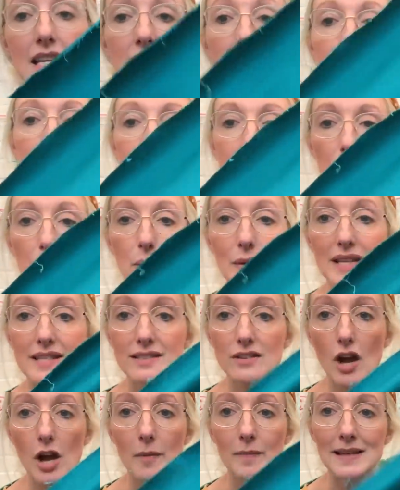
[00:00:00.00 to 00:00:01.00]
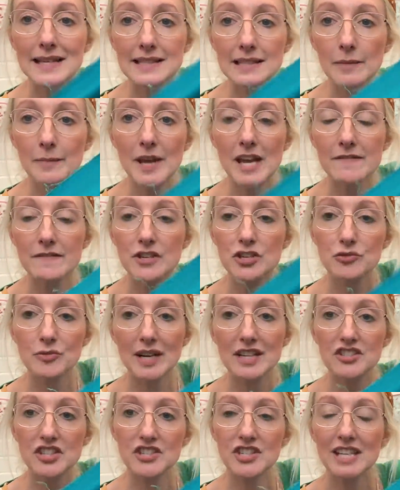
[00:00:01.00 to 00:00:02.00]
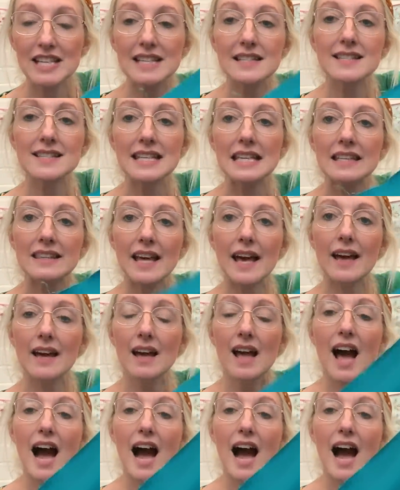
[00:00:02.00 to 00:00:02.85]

So it's got a little bit of a stretch, as you can see there.